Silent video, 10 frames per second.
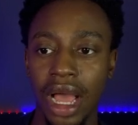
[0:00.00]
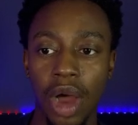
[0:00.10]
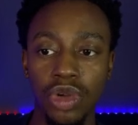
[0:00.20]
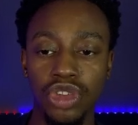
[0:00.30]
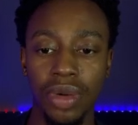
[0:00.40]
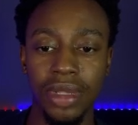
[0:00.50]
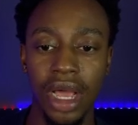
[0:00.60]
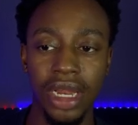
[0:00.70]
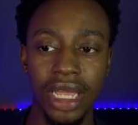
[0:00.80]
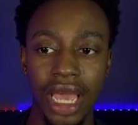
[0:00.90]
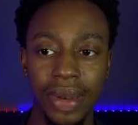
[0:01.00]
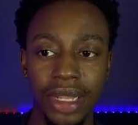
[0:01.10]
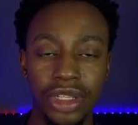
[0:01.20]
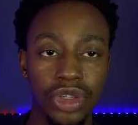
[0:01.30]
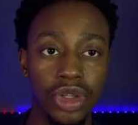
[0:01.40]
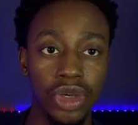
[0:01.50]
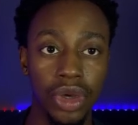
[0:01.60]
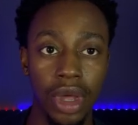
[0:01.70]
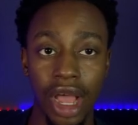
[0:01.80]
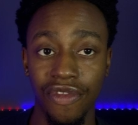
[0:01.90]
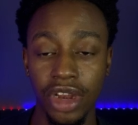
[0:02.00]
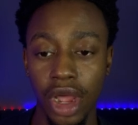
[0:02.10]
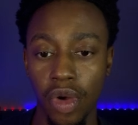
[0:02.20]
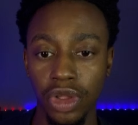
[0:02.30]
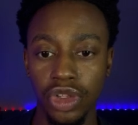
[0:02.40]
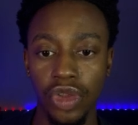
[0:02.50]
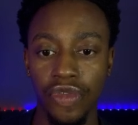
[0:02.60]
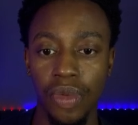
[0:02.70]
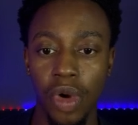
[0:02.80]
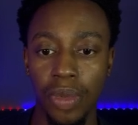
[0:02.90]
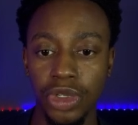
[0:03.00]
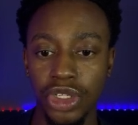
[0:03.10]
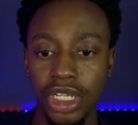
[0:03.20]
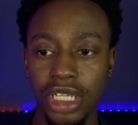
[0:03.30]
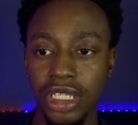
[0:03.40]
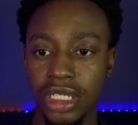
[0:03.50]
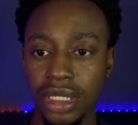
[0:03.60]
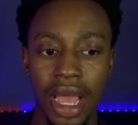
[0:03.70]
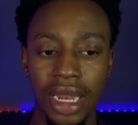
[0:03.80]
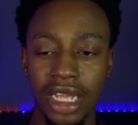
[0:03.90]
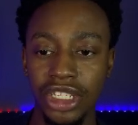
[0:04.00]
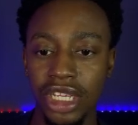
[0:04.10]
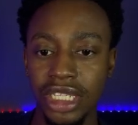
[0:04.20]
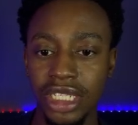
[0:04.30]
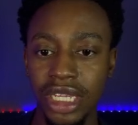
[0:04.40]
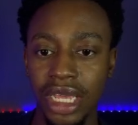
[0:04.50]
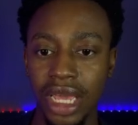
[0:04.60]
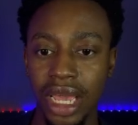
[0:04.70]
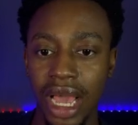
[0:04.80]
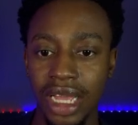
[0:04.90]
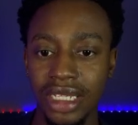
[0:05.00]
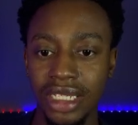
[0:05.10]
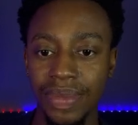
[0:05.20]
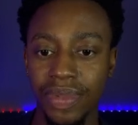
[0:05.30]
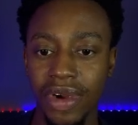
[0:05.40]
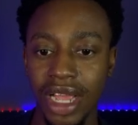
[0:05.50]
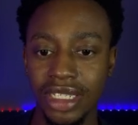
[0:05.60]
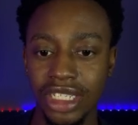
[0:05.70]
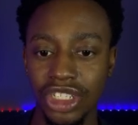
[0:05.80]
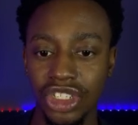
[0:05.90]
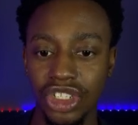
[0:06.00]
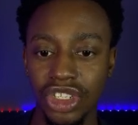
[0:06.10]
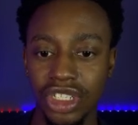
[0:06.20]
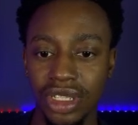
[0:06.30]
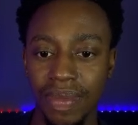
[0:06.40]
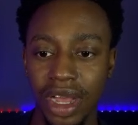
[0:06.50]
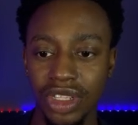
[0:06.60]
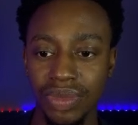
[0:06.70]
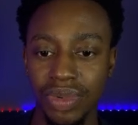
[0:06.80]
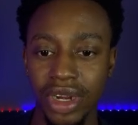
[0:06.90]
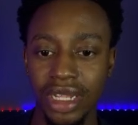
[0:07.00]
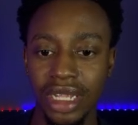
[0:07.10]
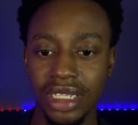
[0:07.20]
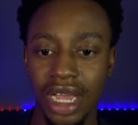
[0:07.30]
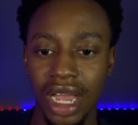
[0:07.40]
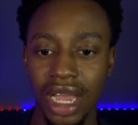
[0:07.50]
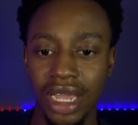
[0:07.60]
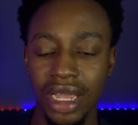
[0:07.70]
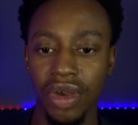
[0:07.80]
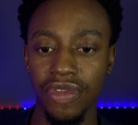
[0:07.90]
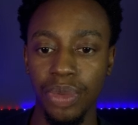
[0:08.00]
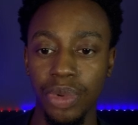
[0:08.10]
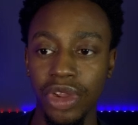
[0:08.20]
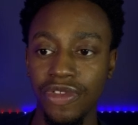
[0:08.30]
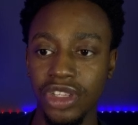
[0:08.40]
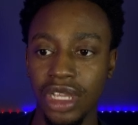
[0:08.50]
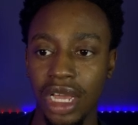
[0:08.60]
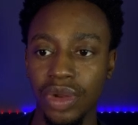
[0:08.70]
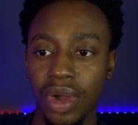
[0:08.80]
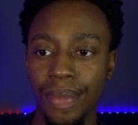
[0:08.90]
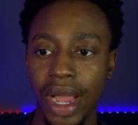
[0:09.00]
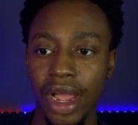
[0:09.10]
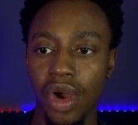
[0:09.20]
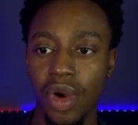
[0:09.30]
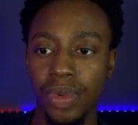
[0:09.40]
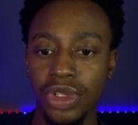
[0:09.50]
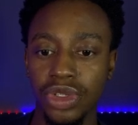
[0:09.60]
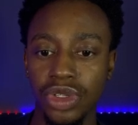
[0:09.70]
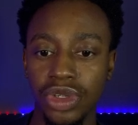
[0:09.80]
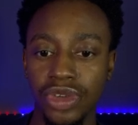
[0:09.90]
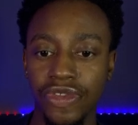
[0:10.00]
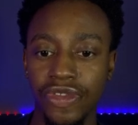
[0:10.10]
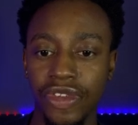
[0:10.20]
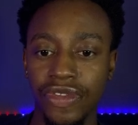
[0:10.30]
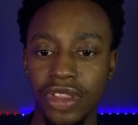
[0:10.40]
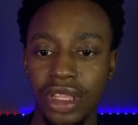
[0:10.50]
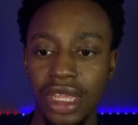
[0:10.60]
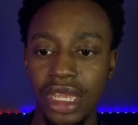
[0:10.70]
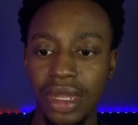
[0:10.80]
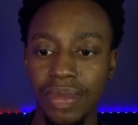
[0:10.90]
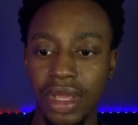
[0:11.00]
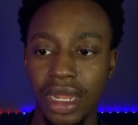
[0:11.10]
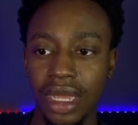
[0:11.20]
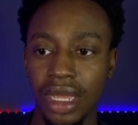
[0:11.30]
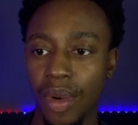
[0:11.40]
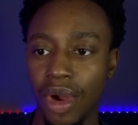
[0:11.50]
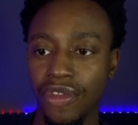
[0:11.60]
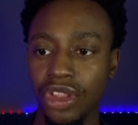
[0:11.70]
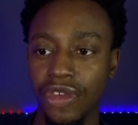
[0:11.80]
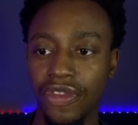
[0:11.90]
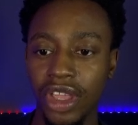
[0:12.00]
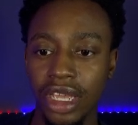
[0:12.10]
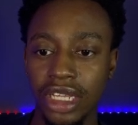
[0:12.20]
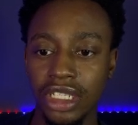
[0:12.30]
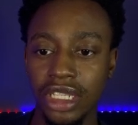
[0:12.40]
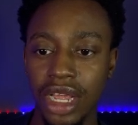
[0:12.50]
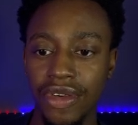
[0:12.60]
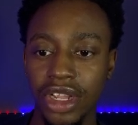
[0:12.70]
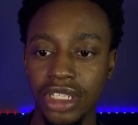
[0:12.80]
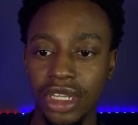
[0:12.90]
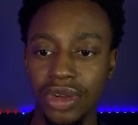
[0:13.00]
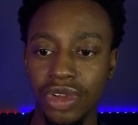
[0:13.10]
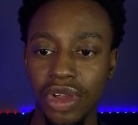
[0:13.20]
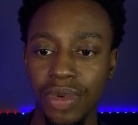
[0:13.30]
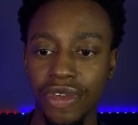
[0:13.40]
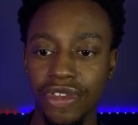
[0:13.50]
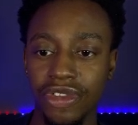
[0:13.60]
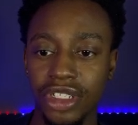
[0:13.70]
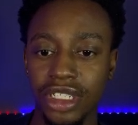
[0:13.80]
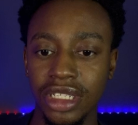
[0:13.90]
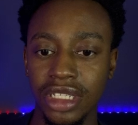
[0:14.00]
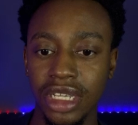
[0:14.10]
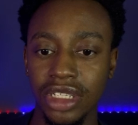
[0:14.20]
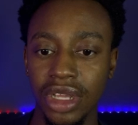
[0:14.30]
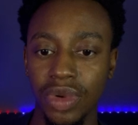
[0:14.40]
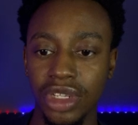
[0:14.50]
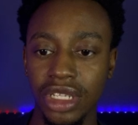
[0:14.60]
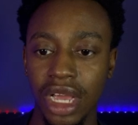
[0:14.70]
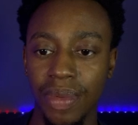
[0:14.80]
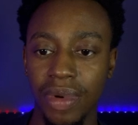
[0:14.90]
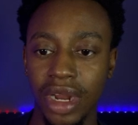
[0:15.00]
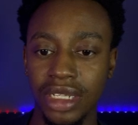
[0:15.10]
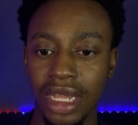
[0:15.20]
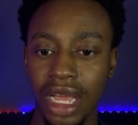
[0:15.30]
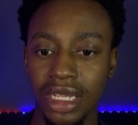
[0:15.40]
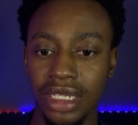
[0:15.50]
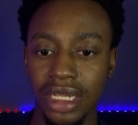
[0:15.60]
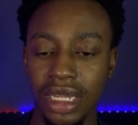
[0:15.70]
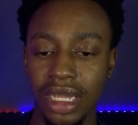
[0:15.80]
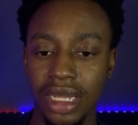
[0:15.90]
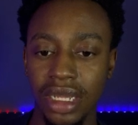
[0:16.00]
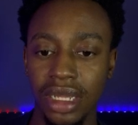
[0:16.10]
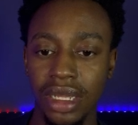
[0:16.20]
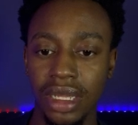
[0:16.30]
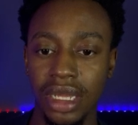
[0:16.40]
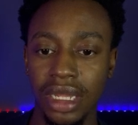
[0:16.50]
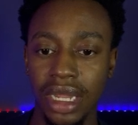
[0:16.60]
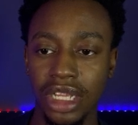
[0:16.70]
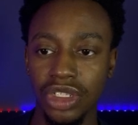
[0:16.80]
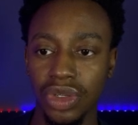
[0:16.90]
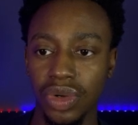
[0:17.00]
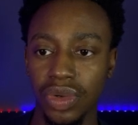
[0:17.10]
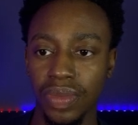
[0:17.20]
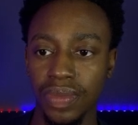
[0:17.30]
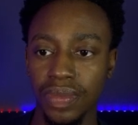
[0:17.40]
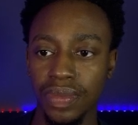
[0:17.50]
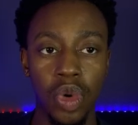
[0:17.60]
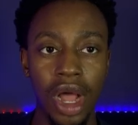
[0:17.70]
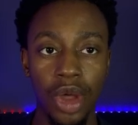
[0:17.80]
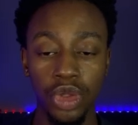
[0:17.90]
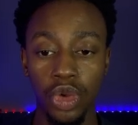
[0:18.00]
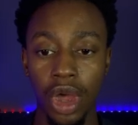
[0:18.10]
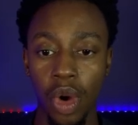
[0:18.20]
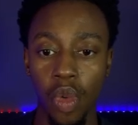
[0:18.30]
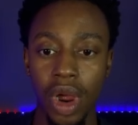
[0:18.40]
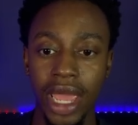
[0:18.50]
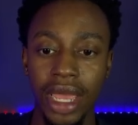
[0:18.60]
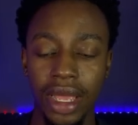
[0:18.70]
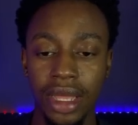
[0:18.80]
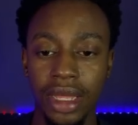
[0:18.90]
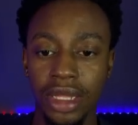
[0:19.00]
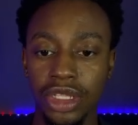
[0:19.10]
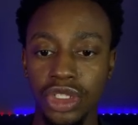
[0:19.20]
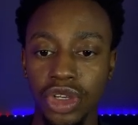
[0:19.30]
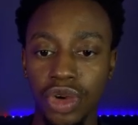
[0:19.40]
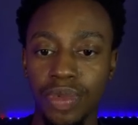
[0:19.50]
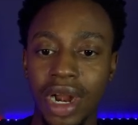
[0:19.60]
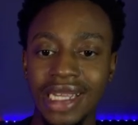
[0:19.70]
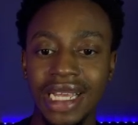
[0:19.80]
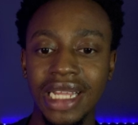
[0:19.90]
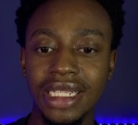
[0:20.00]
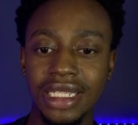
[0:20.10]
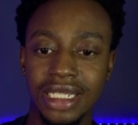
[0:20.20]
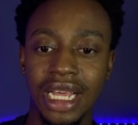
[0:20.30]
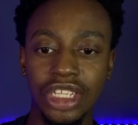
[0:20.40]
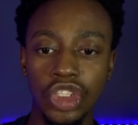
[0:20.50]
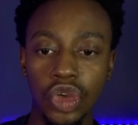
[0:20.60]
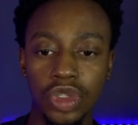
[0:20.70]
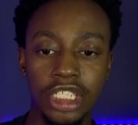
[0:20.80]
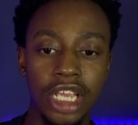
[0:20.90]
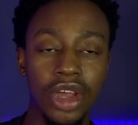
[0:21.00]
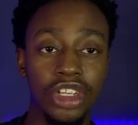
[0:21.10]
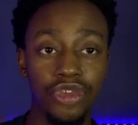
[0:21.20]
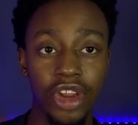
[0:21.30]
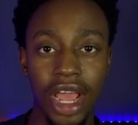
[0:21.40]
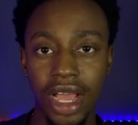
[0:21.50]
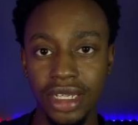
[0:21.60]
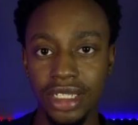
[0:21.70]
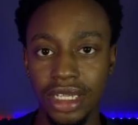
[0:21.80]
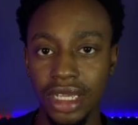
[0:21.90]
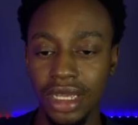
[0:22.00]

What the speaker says: I will drop down again to the half an hour to look for more opportunities. And as you can see here, I can see price is just about to break this high of the previous candle. I might hop into the 15 minute. However, the thing is, there is a little bit of a resistance here. So I want to see how price acts in there, in that zone. So what I'll do, I'll wait till price enters that zone, see how it reacts.